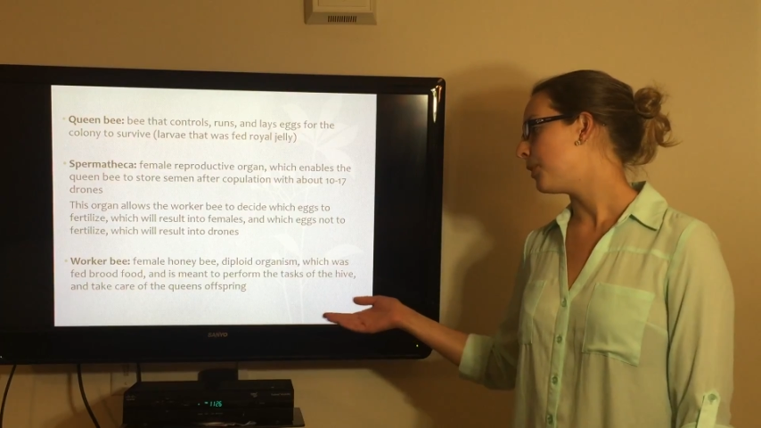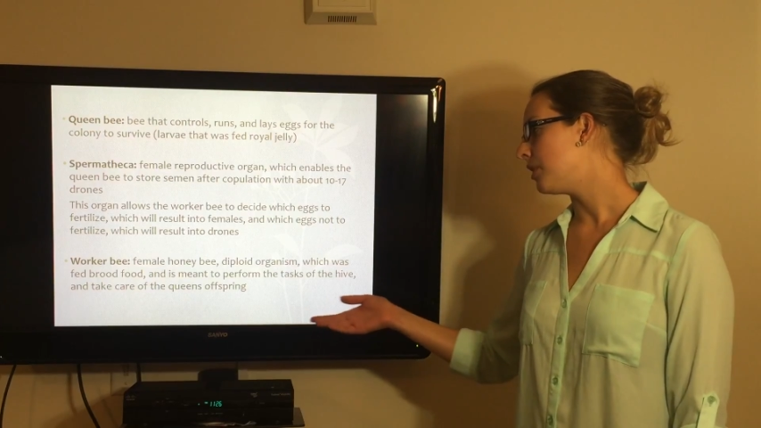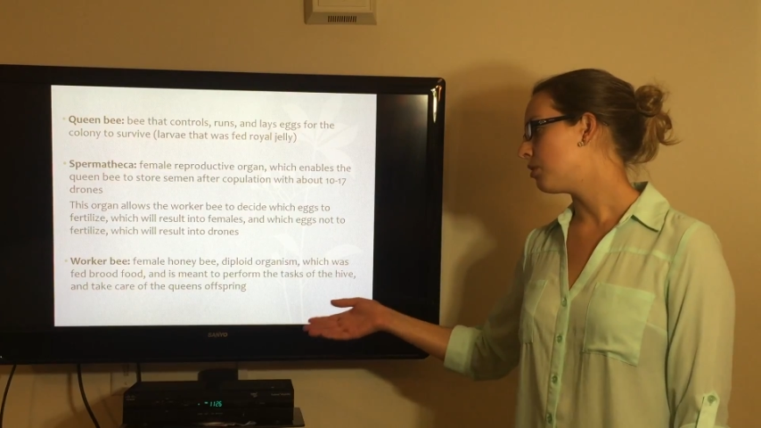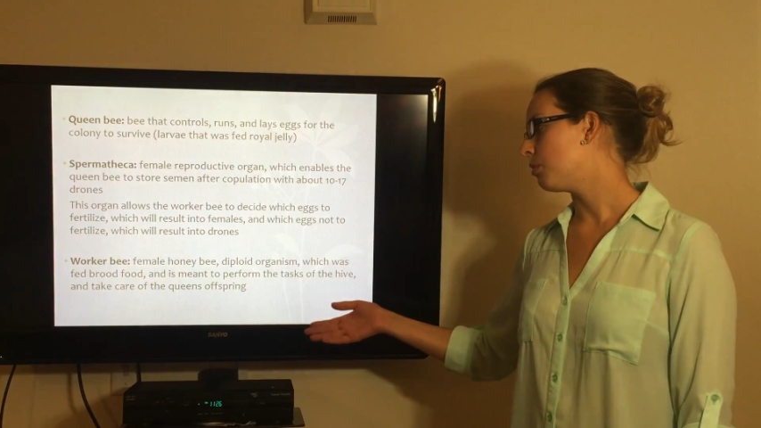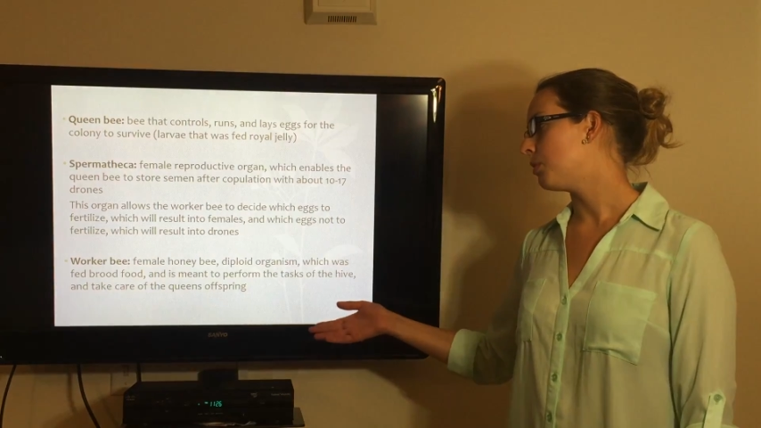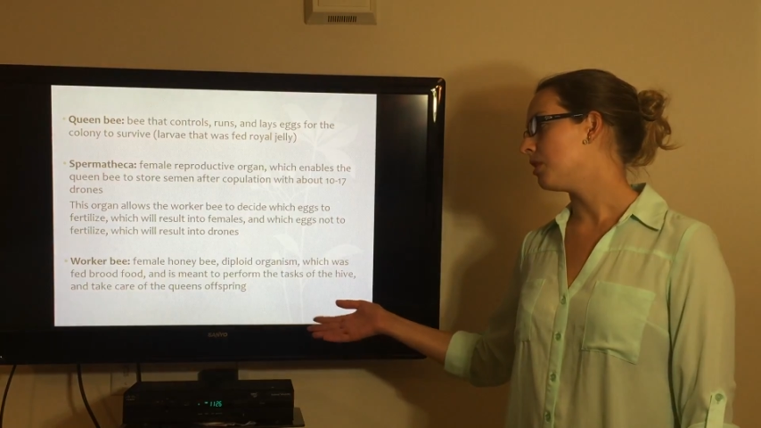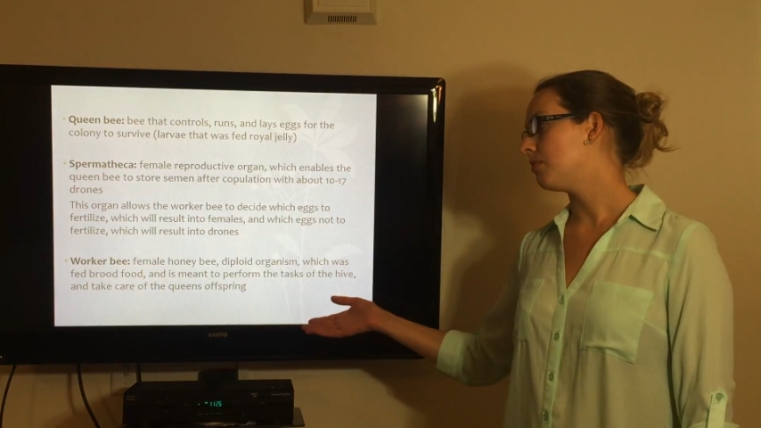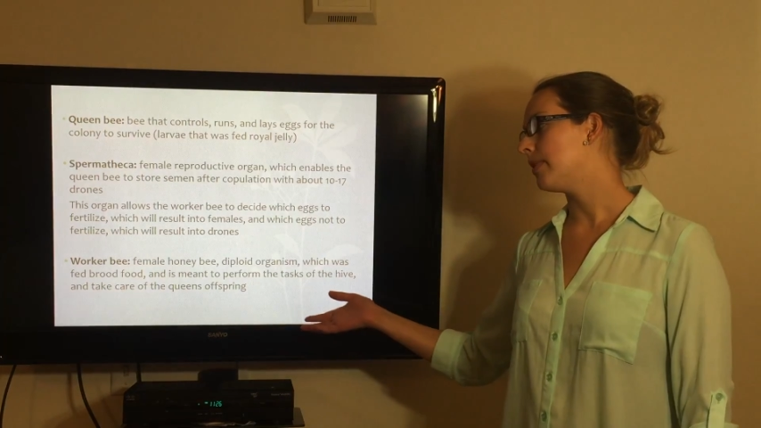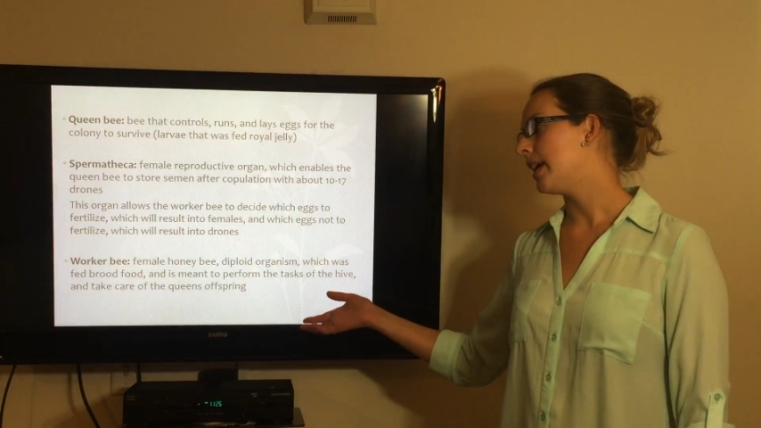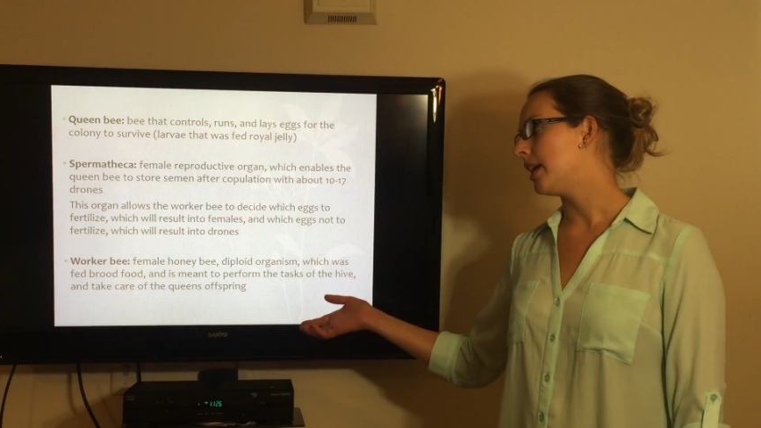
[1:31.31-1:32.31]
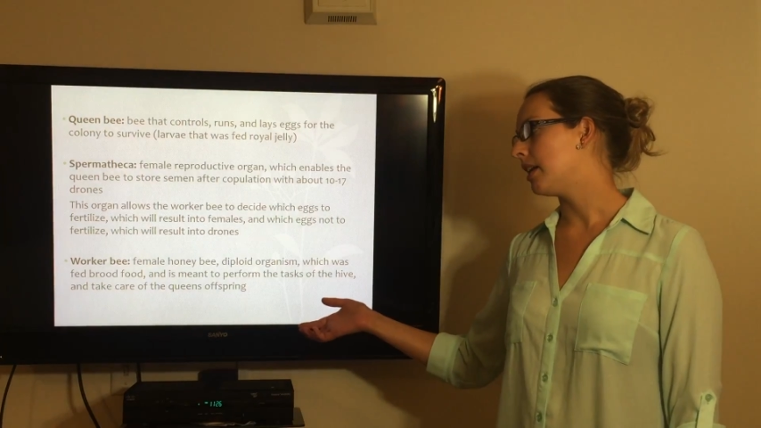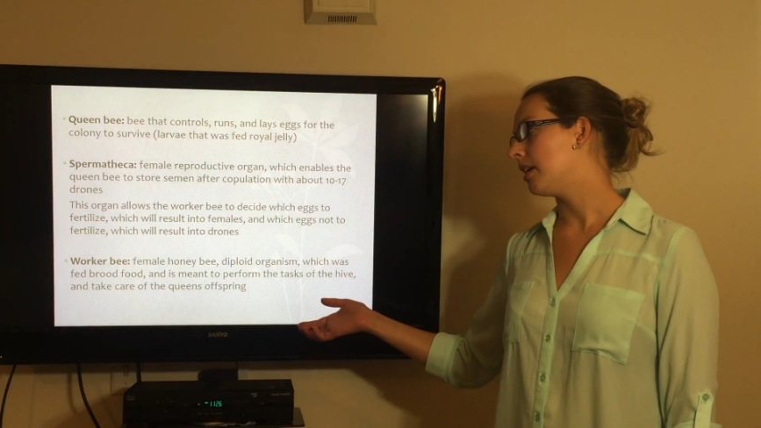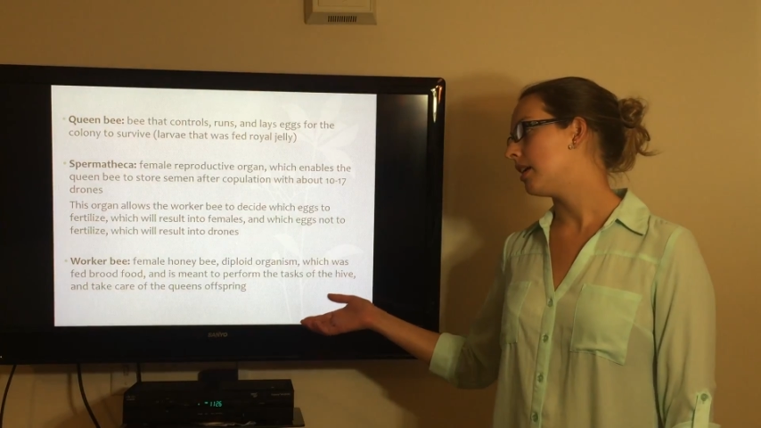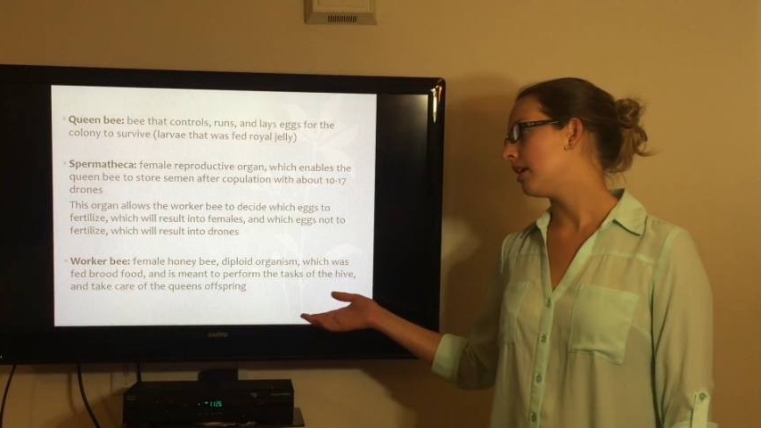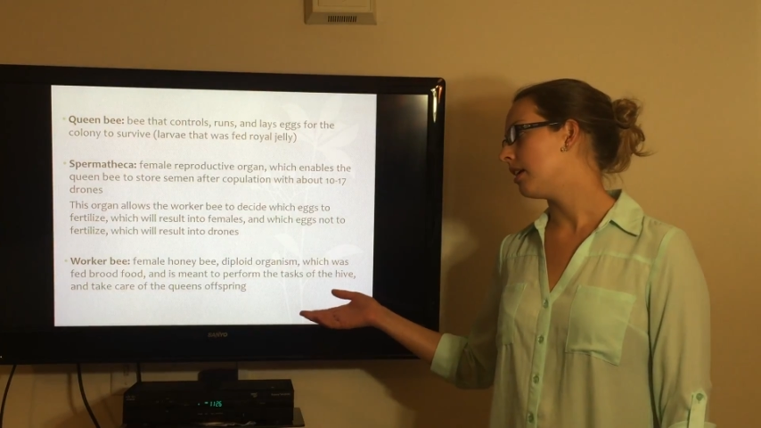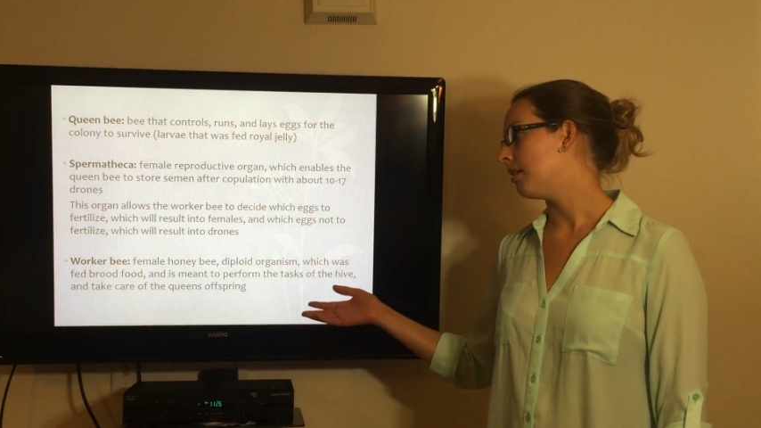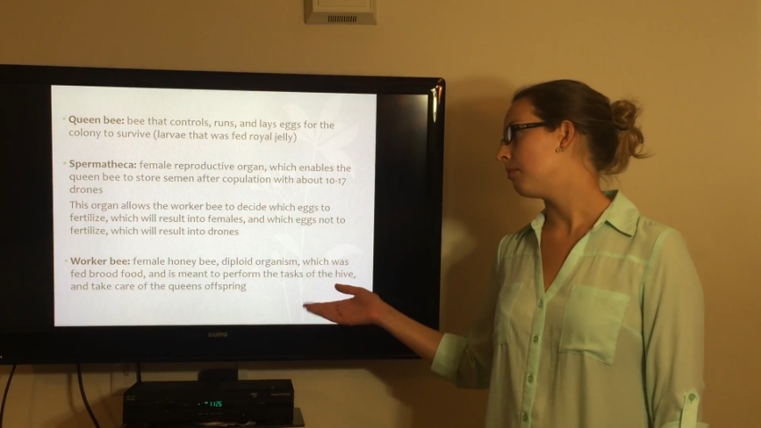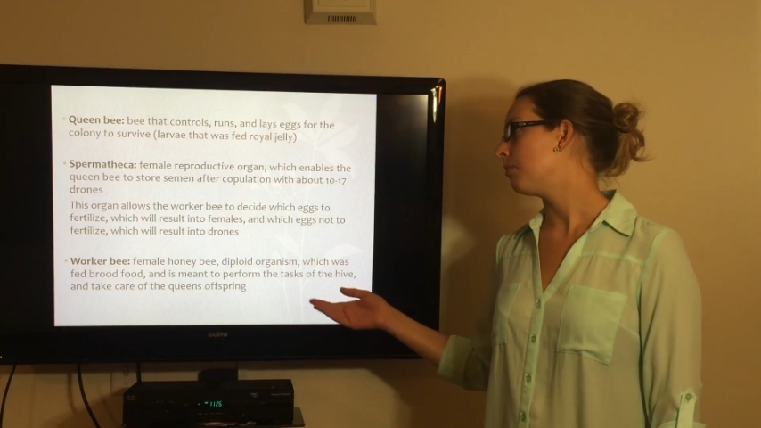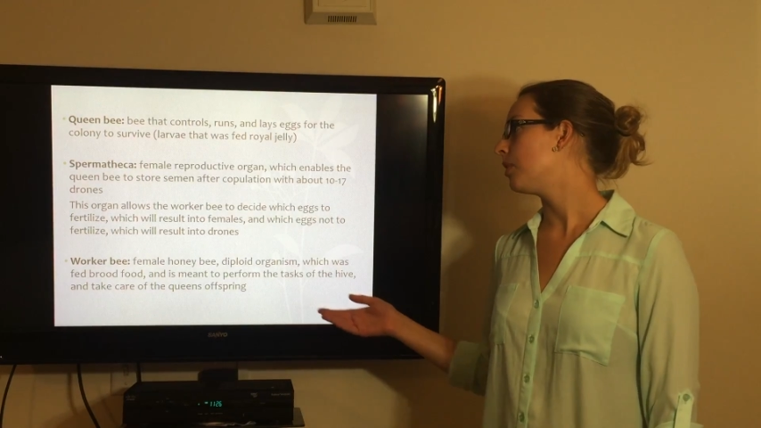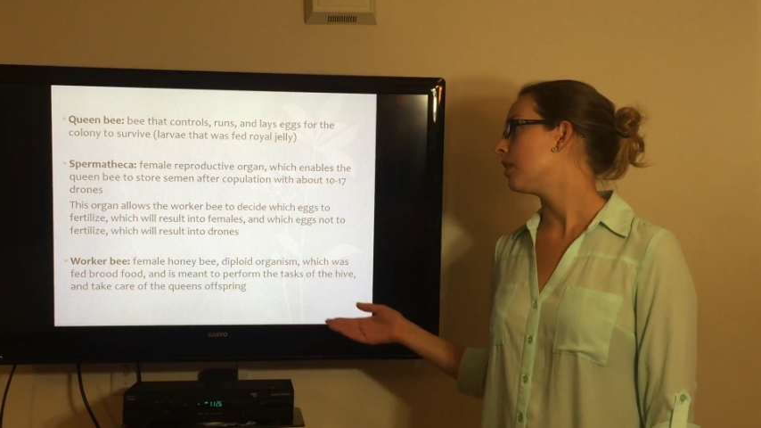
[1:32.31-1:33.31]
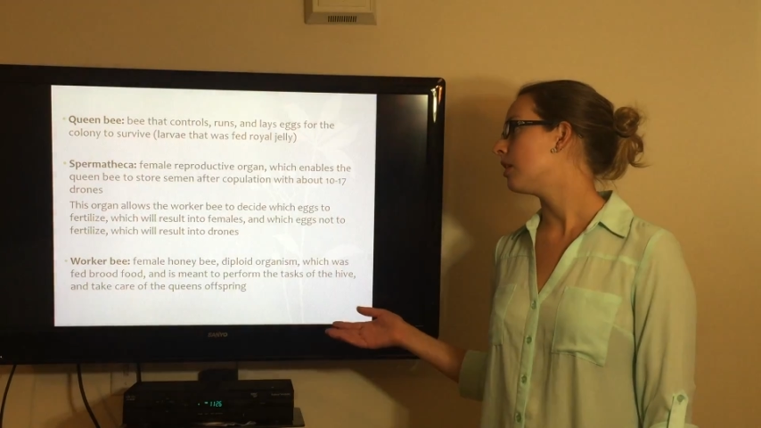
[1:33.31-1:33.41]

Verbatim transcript: but this one was fed um,